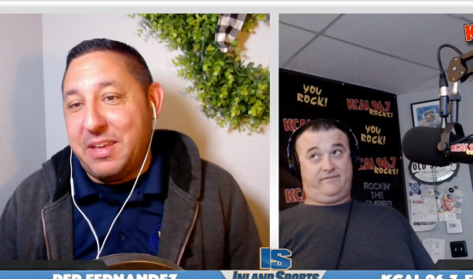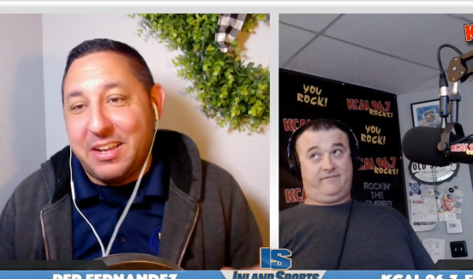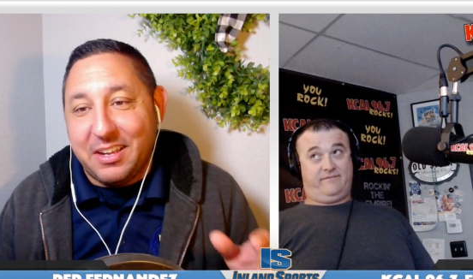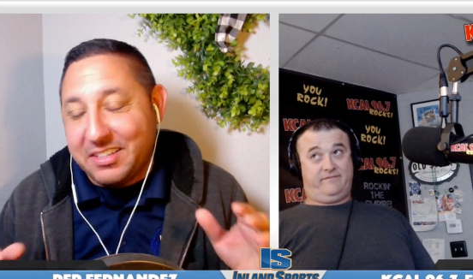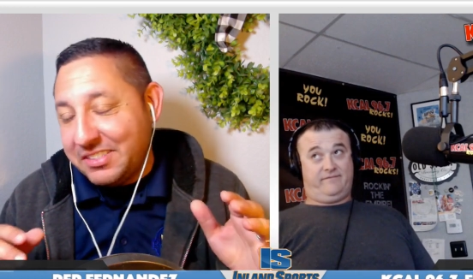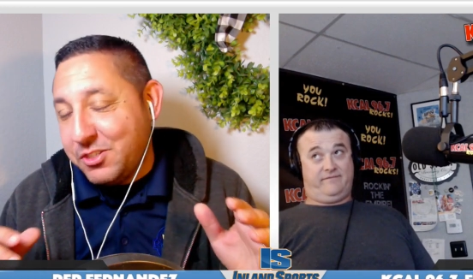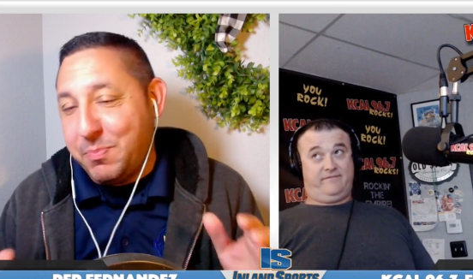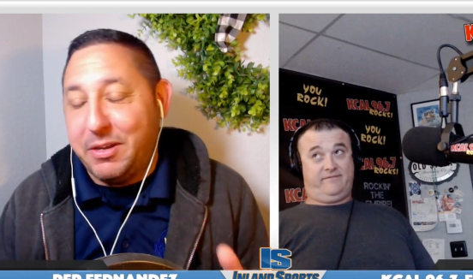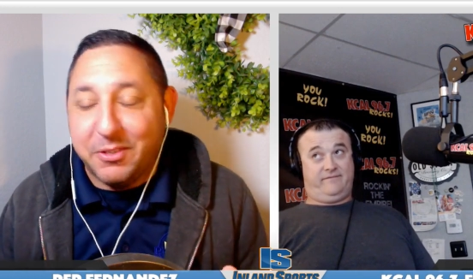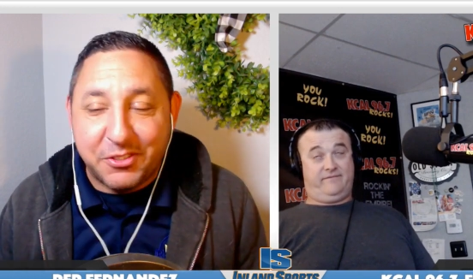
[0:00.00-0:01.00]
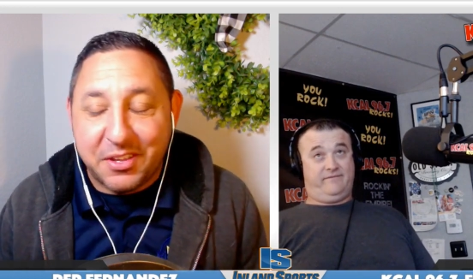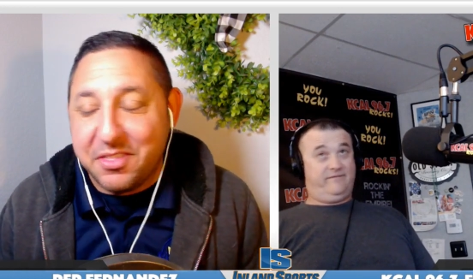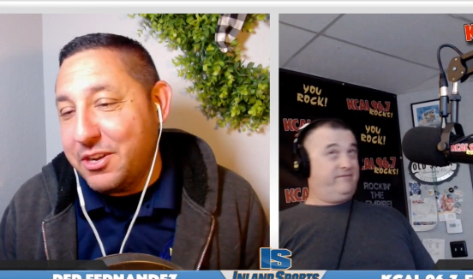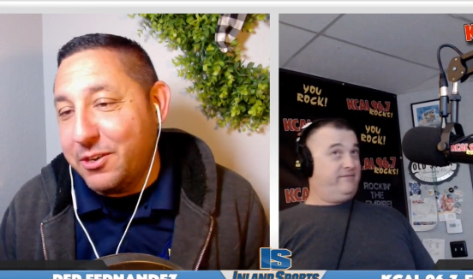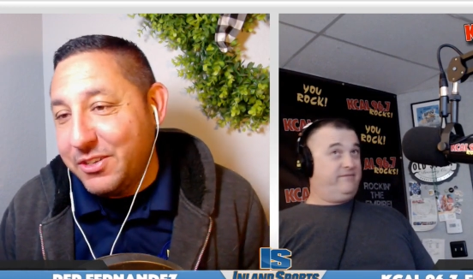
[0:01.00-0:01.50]
Speaker 1: big on conspiracy
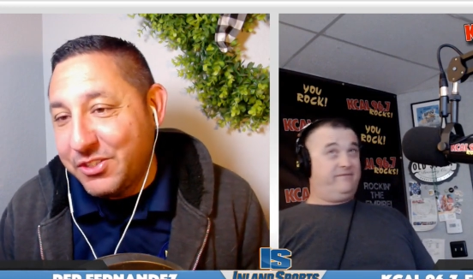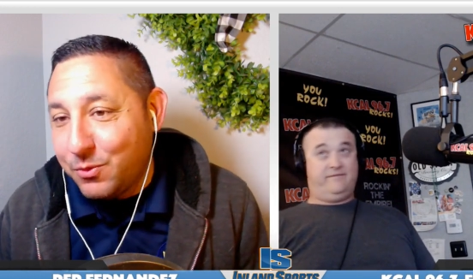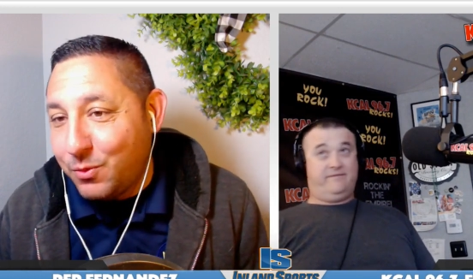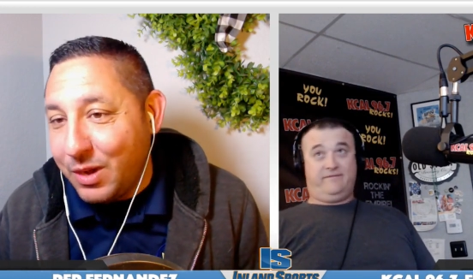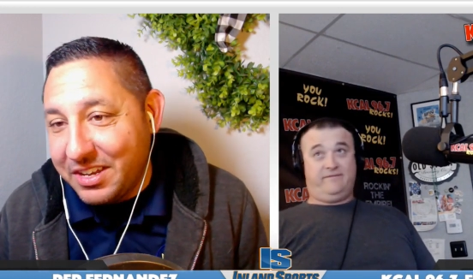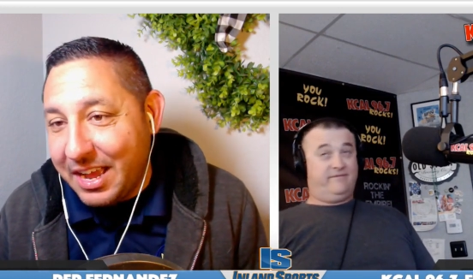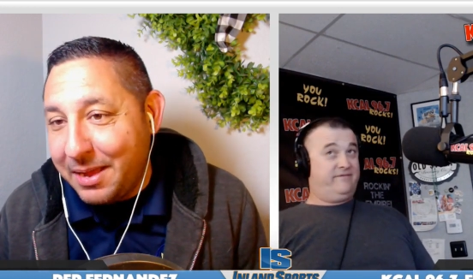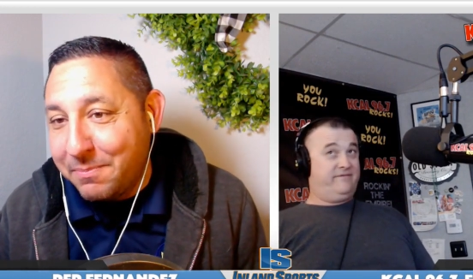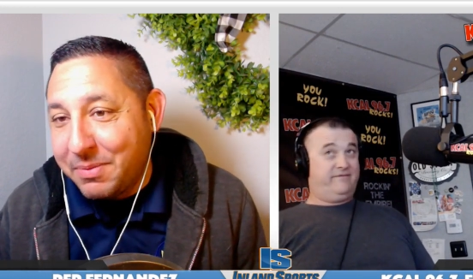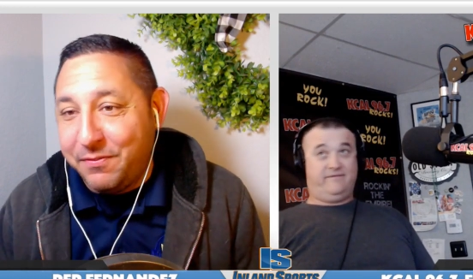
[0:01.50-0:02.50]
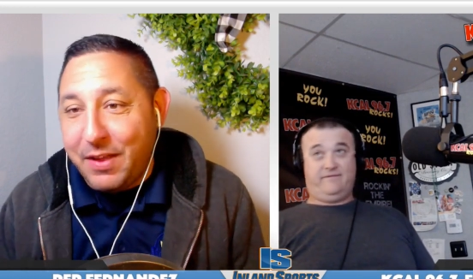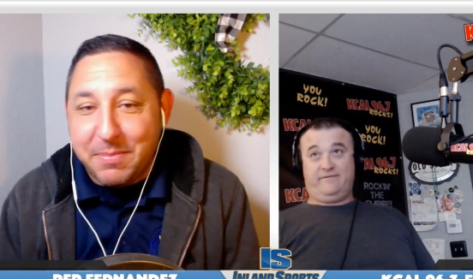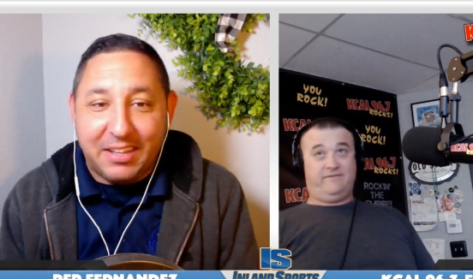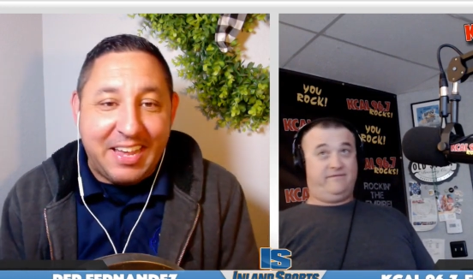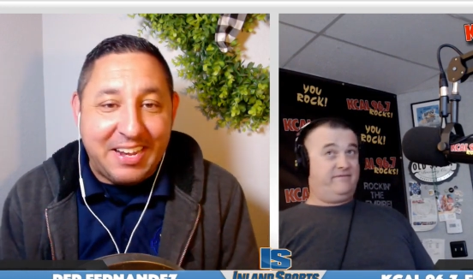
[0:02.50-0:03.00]
theories and whatnot, but if I'm
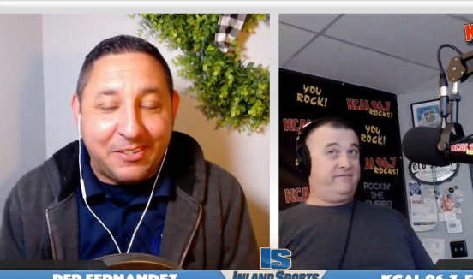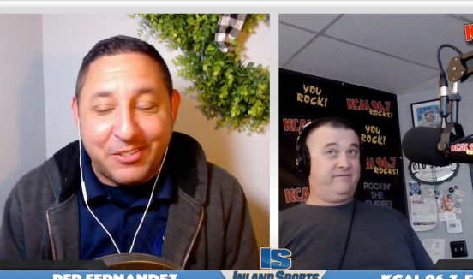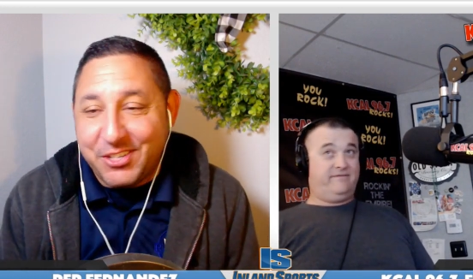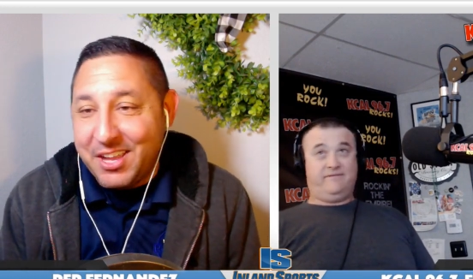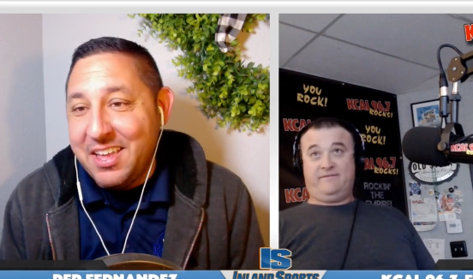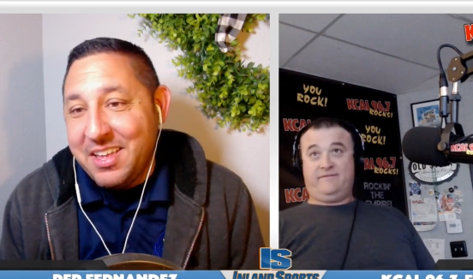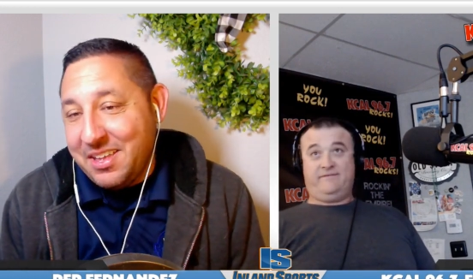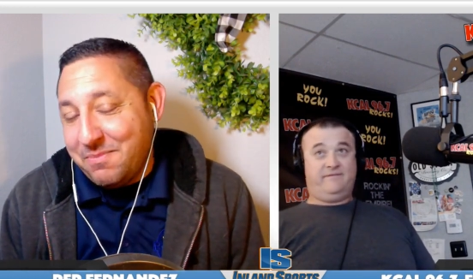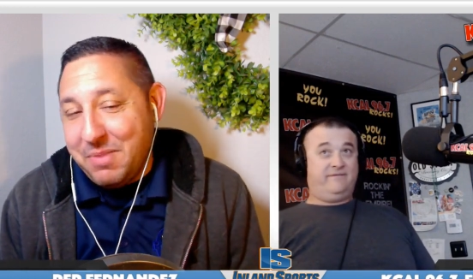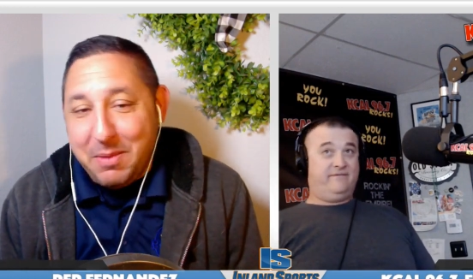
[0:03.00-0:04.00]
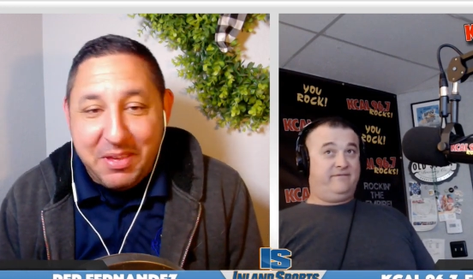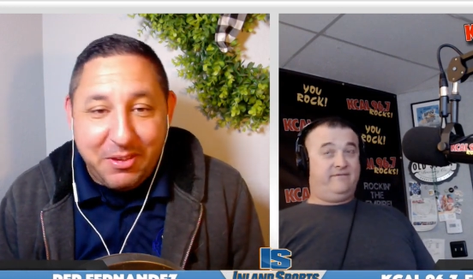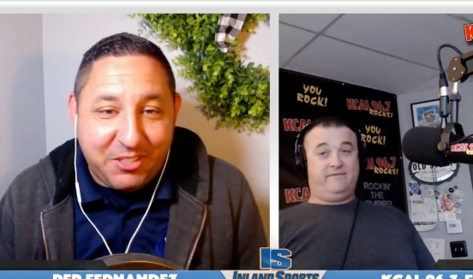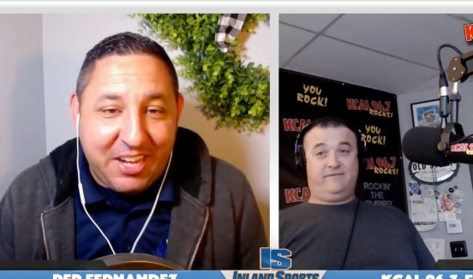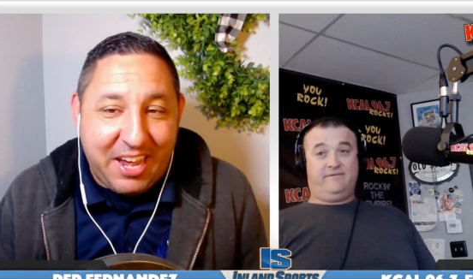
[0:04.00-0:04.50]
the Lakers, maybe
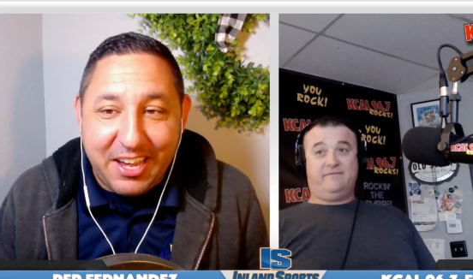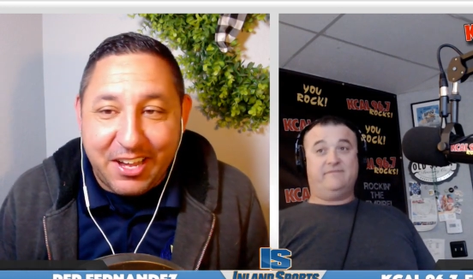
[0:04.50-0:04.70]
you tank.